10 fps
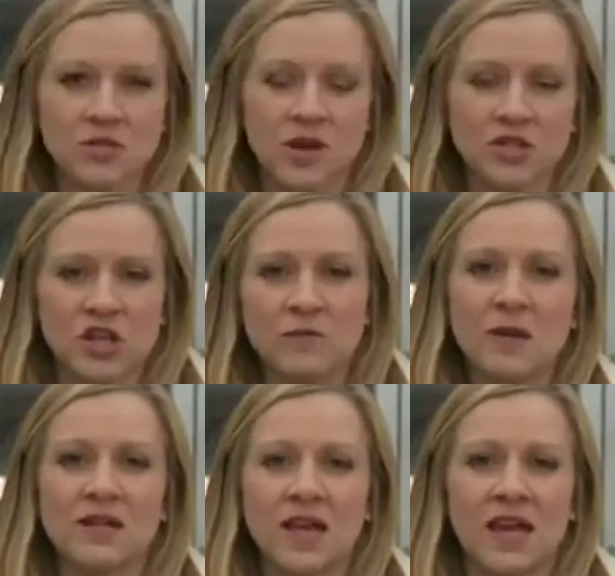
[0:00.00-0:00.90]
Andrew.
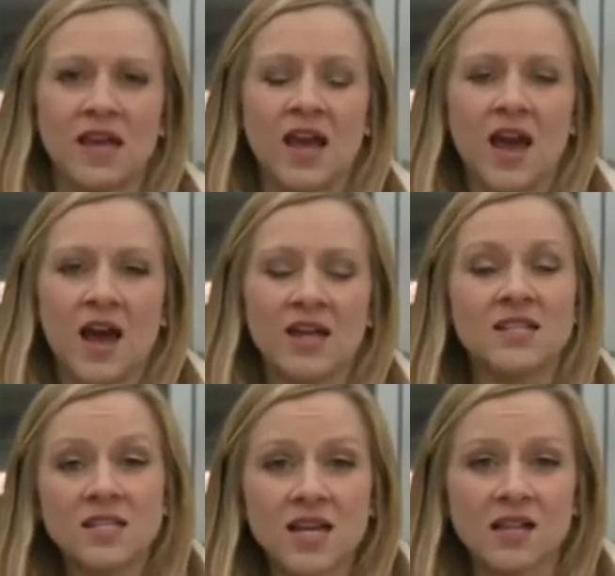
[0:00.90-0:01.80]
Now, Chief McClay
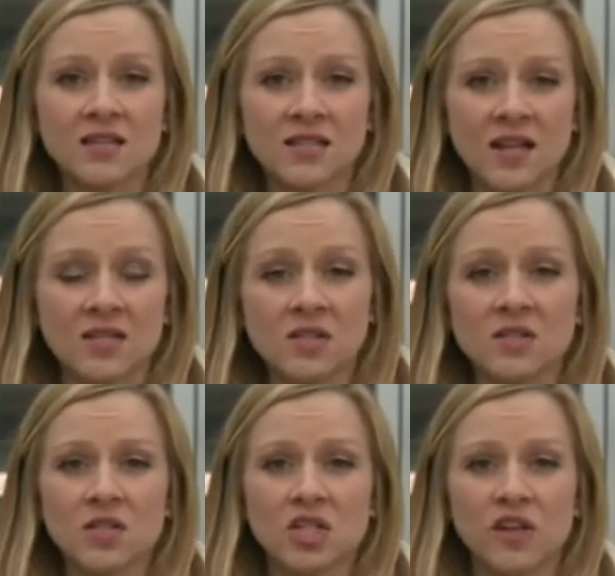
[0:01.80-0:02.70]
did tell us that
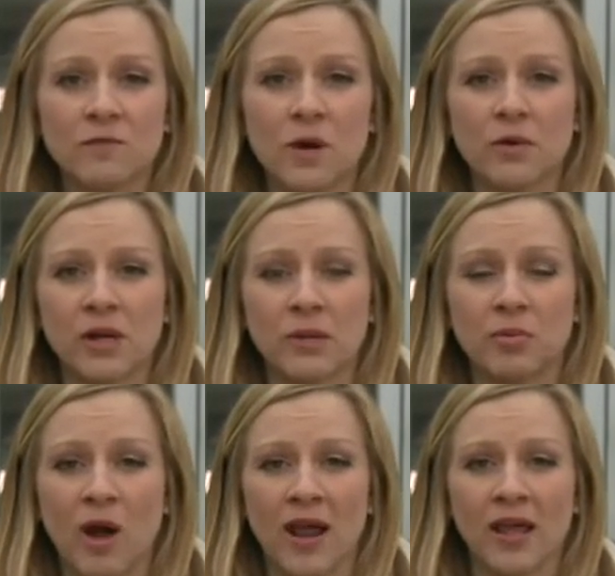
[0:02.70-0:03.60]
Assistant Chief Maurita
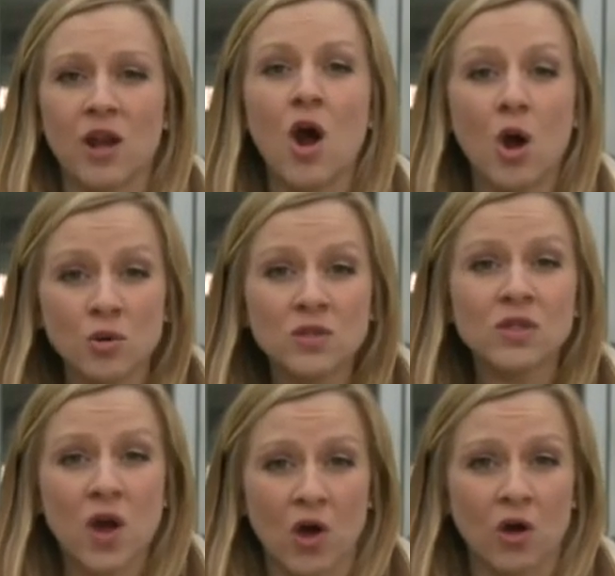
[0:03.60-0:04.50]
Bryant
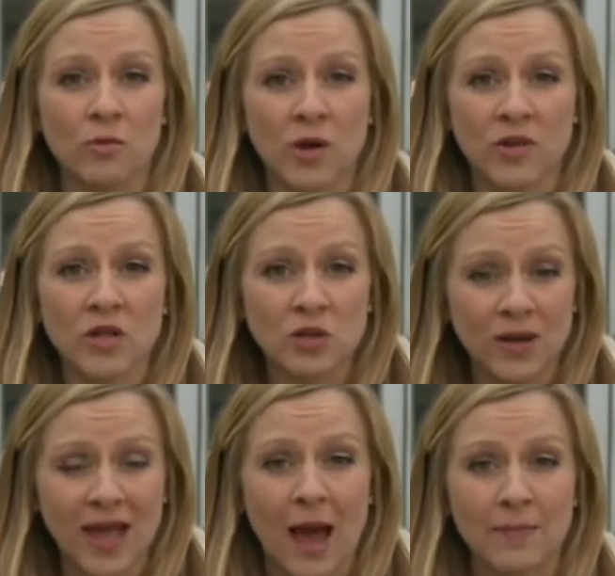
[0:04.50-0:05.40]
owns the home where the
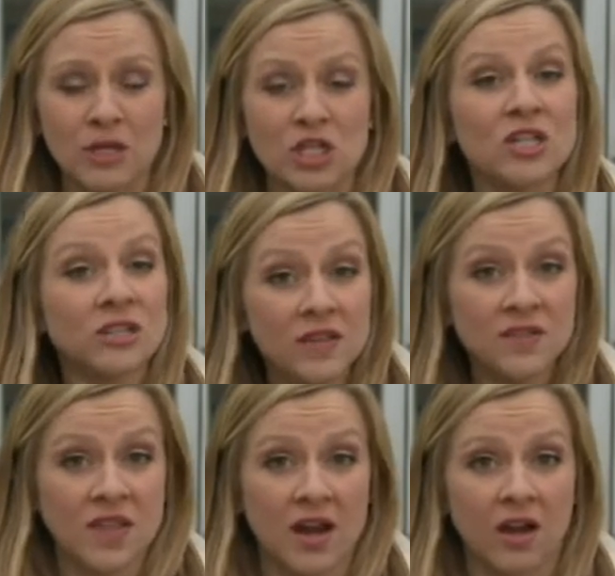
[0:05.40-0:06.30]
shooting happened. She
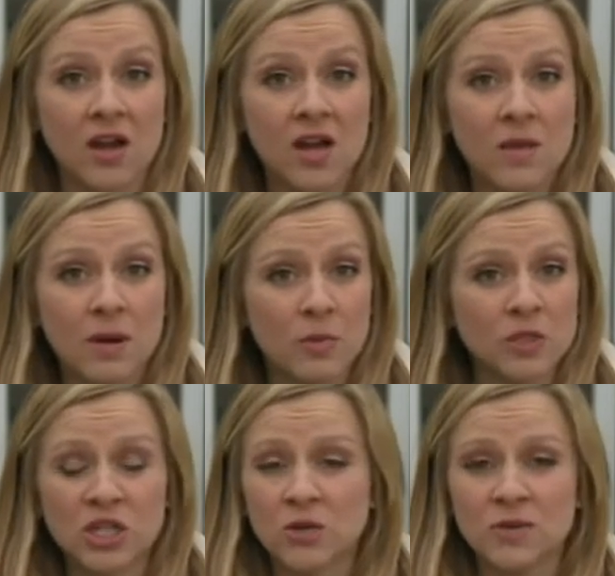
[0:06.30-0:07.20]
lives there, but
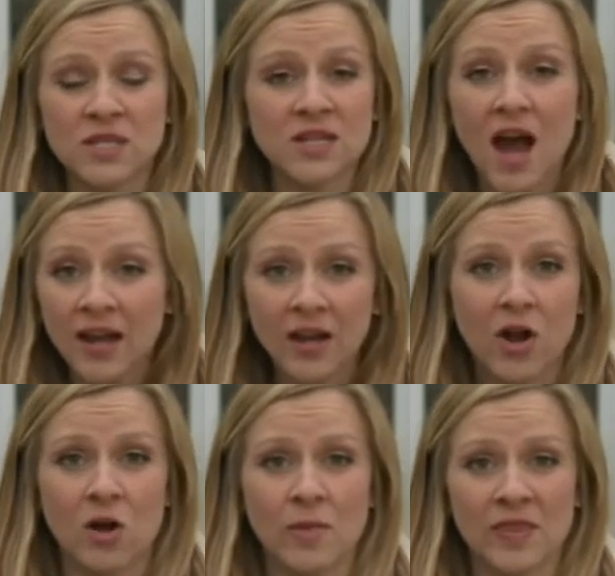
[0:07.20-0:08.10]
she was not at
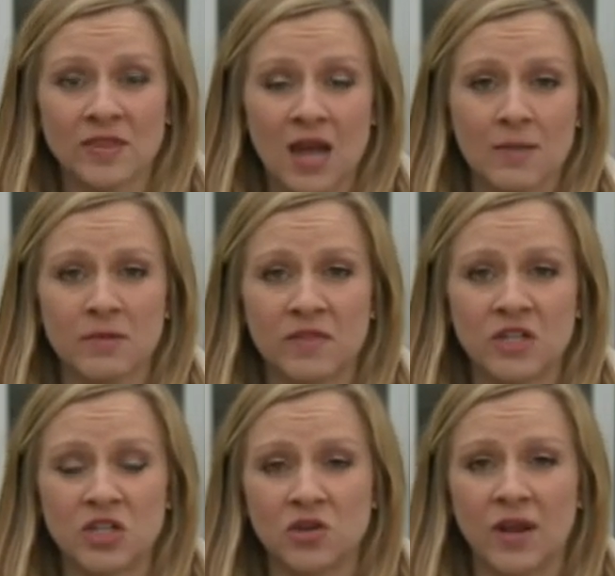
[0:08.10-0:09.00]
home at the time of
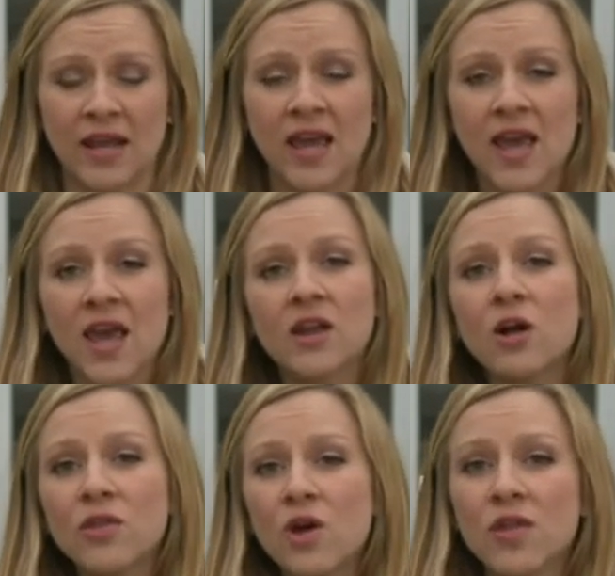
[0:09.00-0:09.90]
this shooting. And
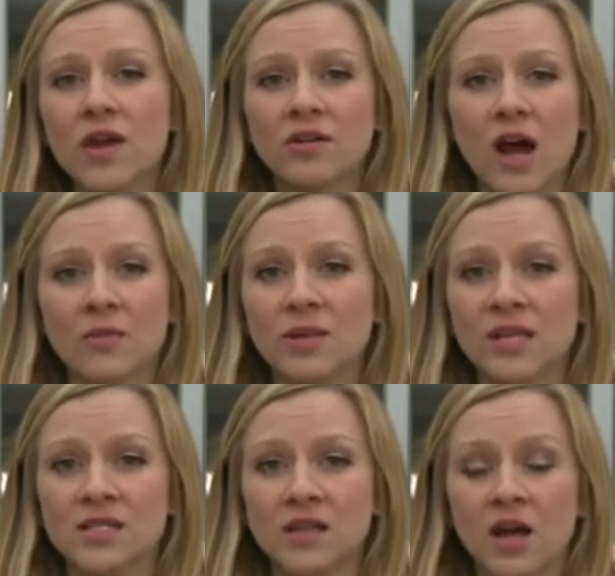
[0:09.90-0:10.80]
although they are not
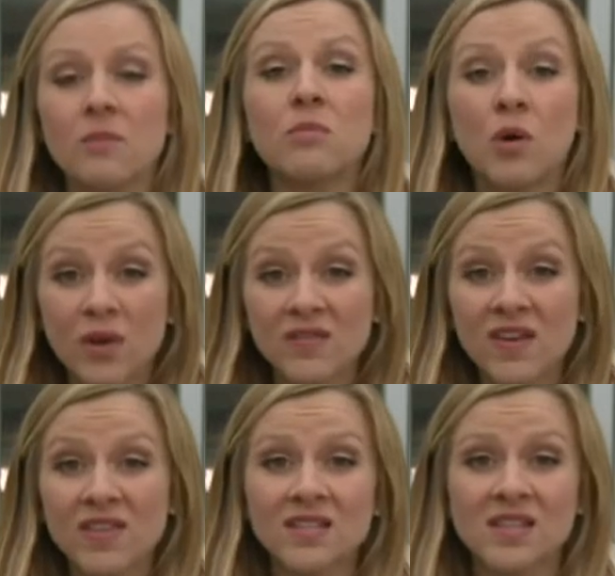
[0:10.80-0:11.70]
releasing a motive
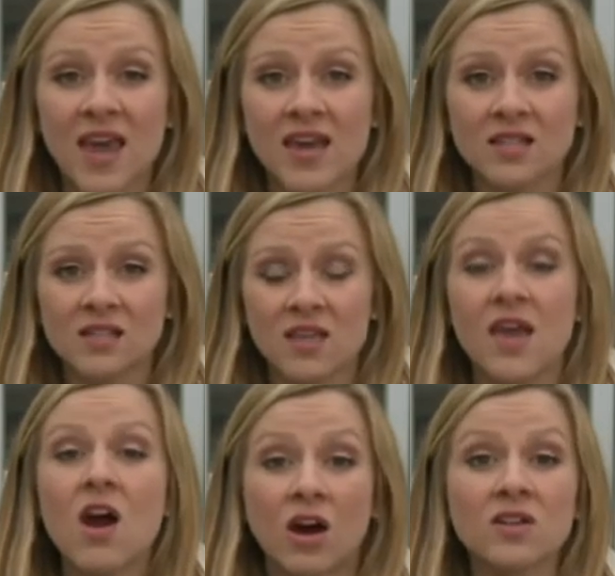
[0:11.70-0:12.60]
in this case,
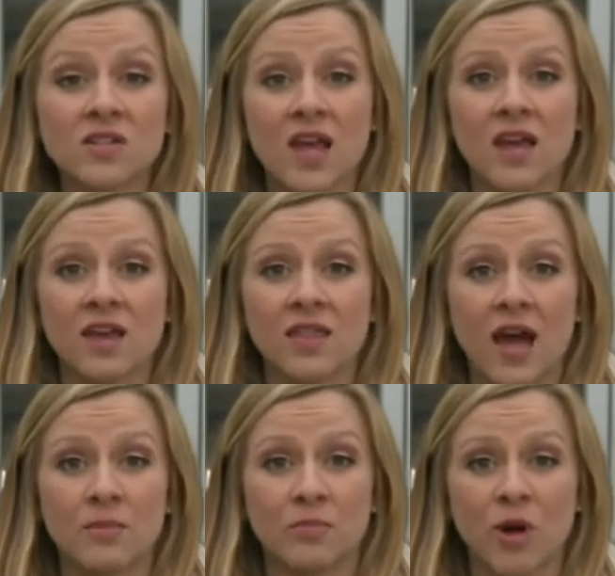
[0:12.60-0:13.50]
they are saying
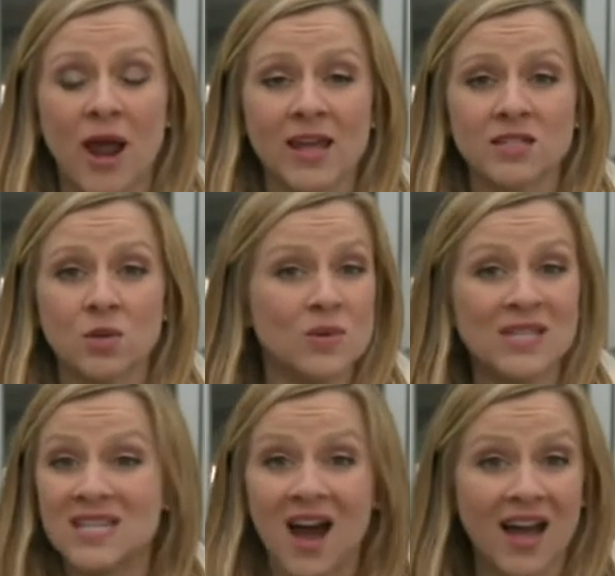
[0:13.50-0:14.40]
that Bryant was
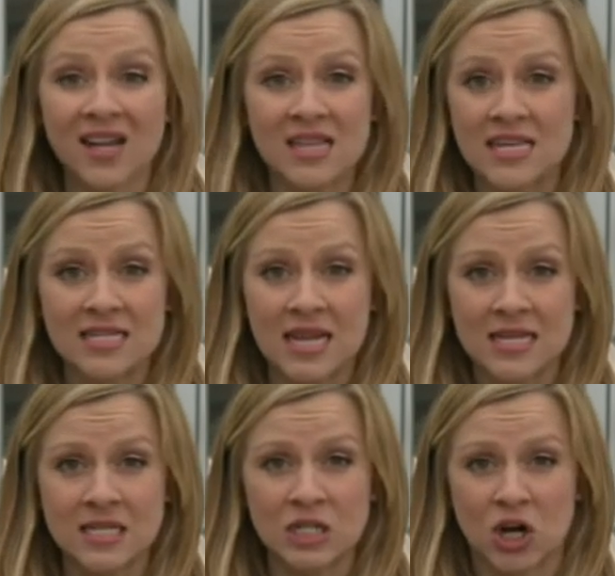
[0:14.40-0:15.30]
not the
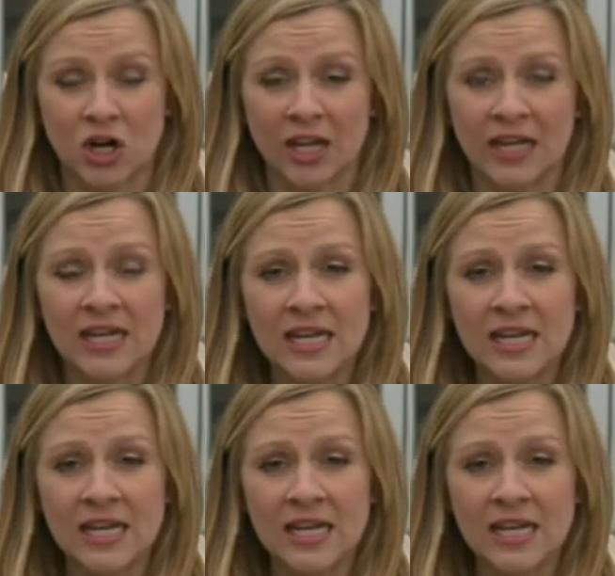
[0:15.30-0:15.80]
intended target.